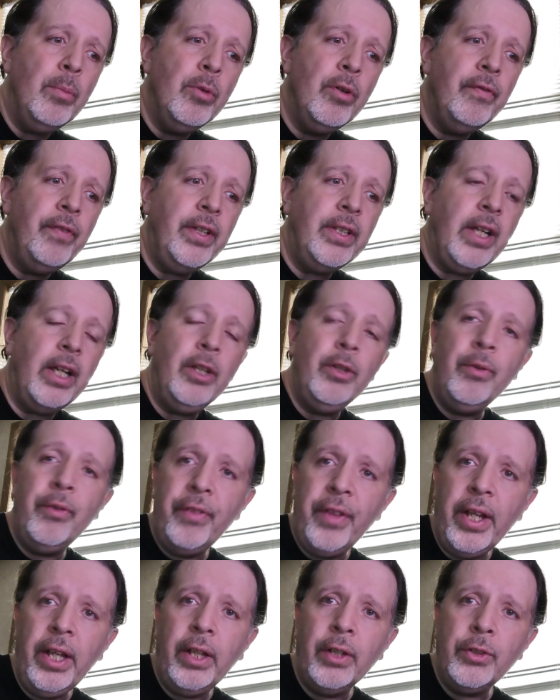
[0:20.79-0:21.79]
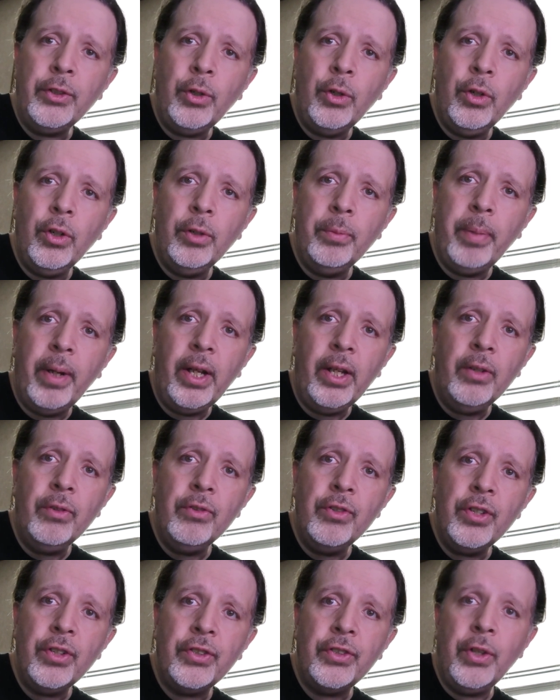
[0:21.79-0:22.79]
movie that you think is good but
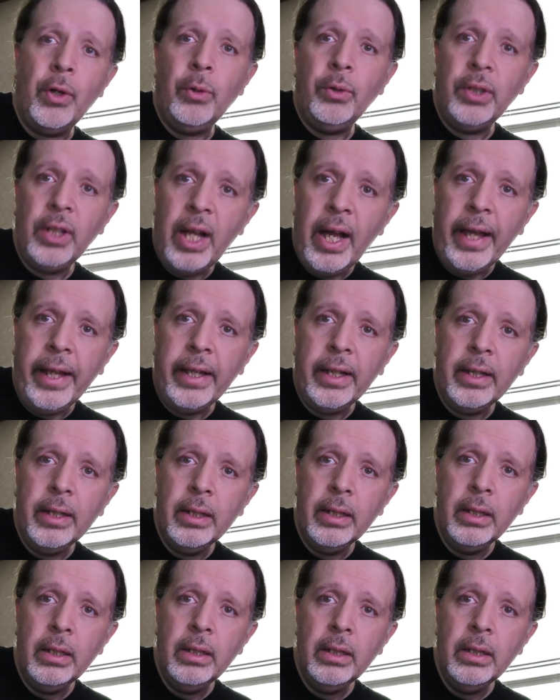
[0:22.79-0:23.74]
you just don't like,